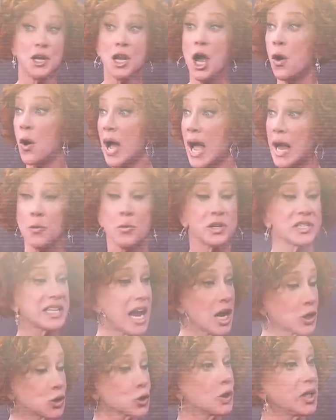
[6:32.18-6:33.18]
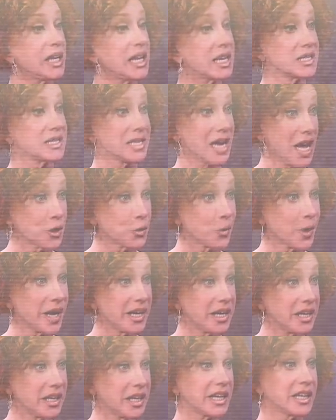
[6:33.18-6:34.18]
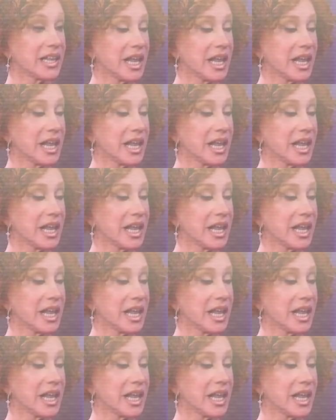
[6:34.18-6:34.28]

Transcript: No, I was actually exonerated.